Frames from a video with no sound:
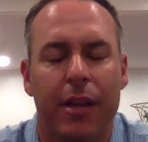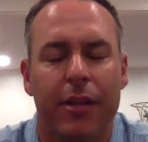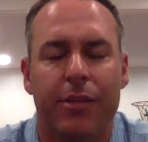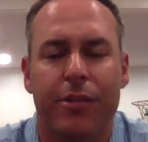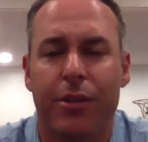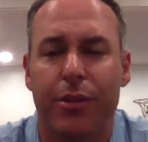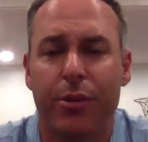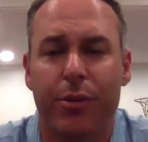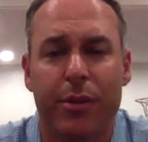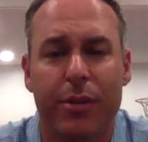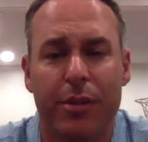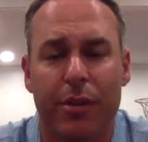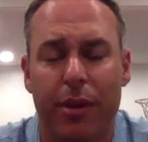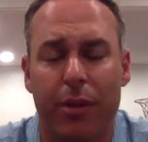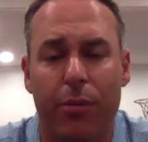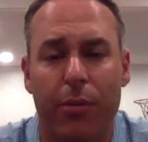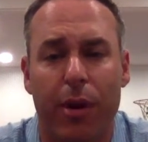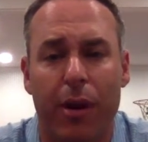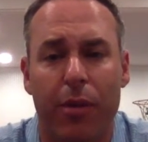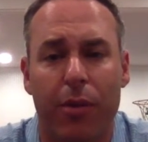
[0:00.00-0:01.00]
Two is
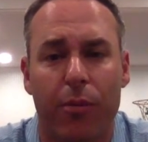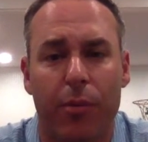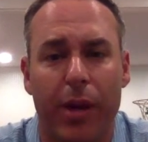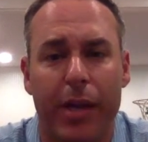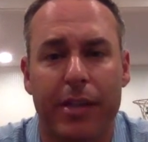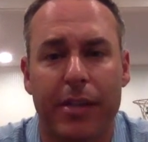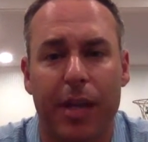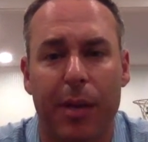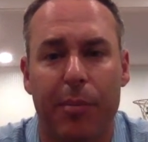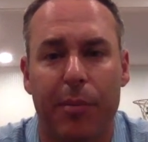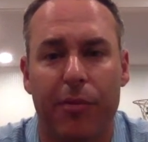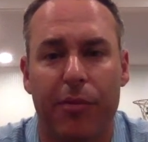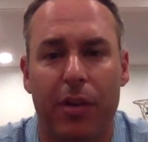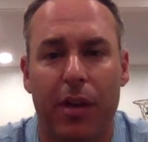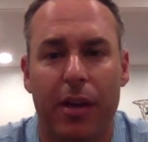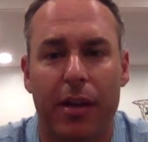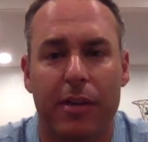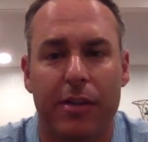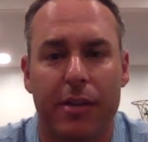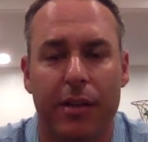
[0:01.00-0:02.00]
around the right type of
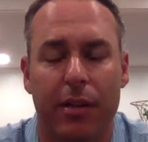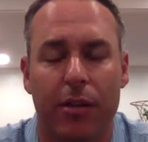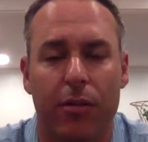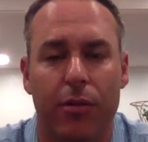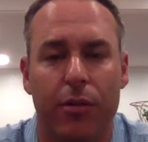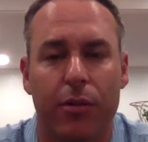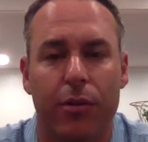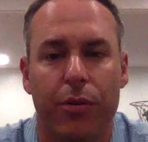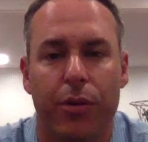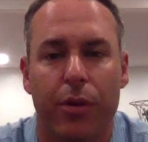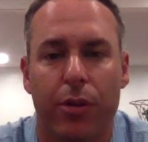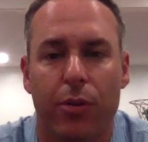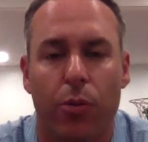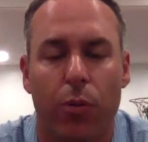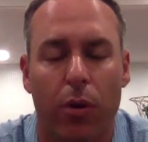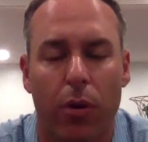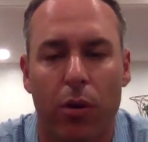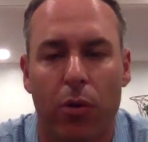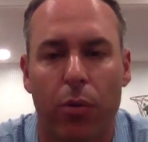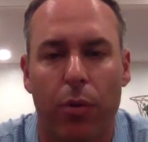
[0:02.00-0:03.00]
clientele. Who do you
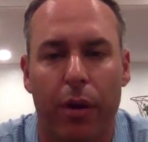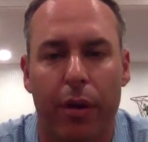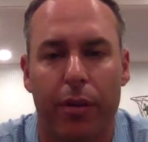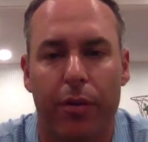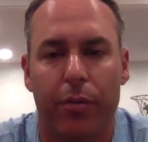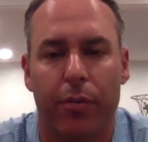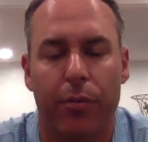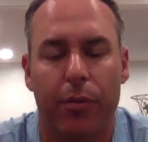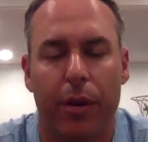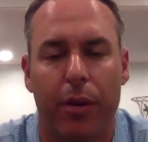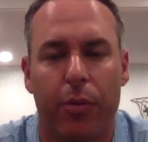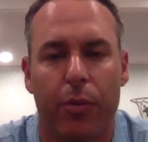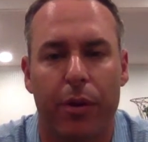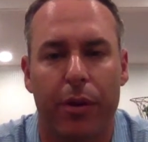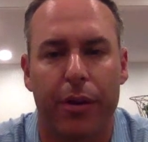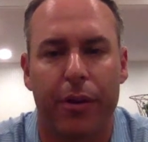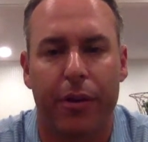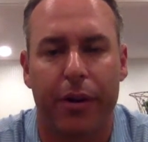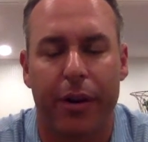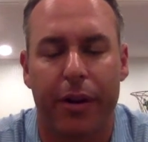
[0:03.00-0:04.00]
work with, right? What are
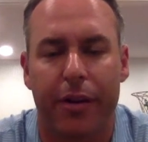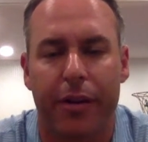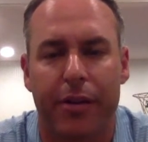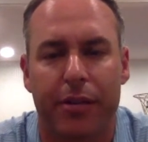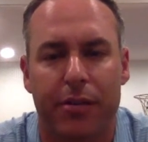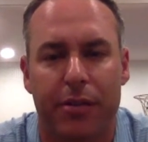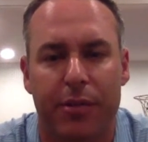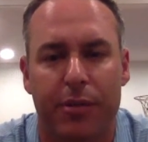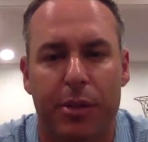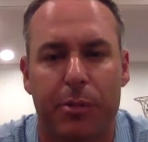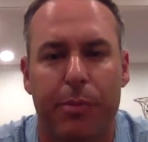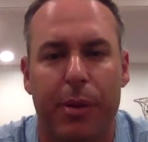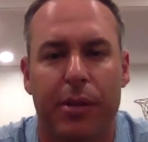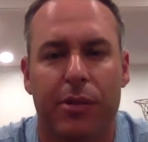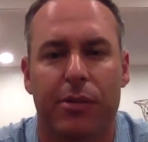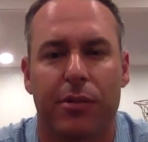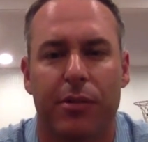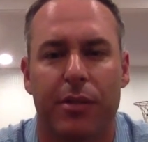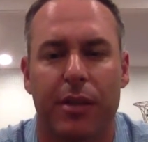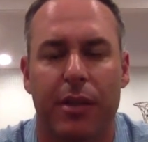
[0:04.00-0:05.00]
your areas of
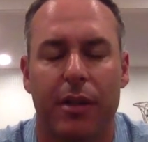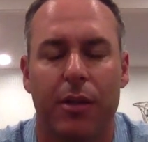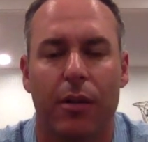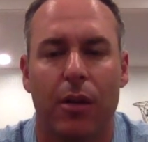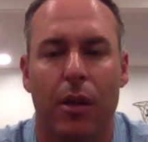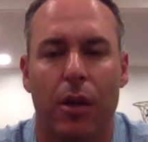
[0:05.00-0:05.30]
specialty?